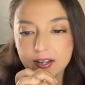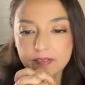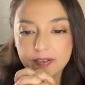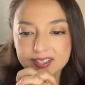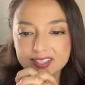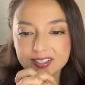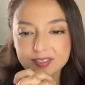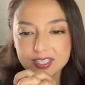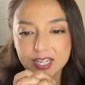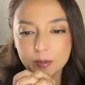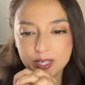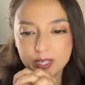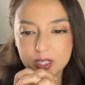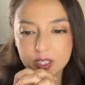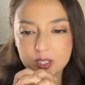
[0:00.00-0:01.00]
effective
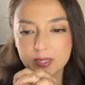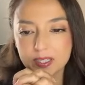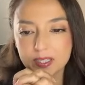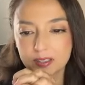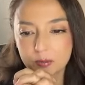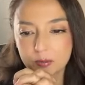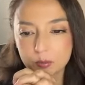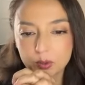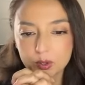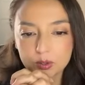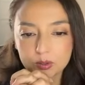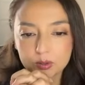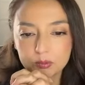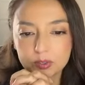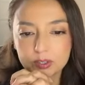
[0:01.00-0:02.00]
time management
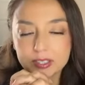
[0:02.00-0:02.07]
will